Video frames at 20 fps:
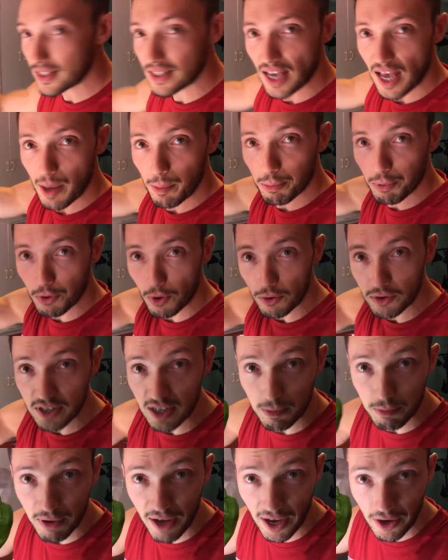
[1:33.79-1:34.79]
is hemp
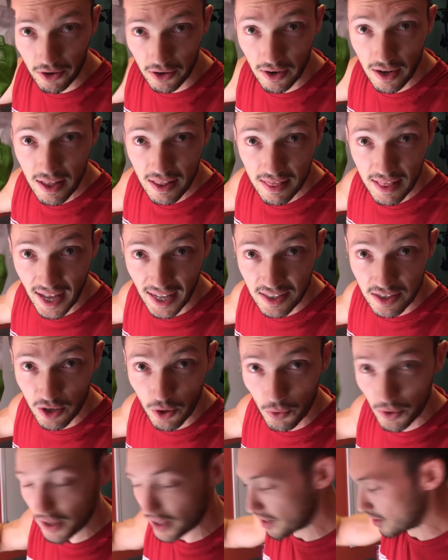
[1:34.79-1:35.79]
protein powder. That's
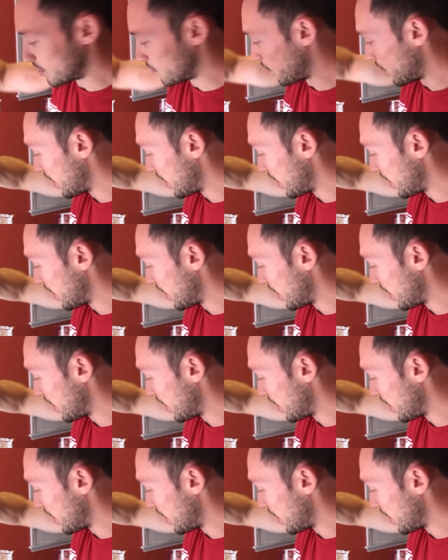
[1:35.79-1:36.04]
going in as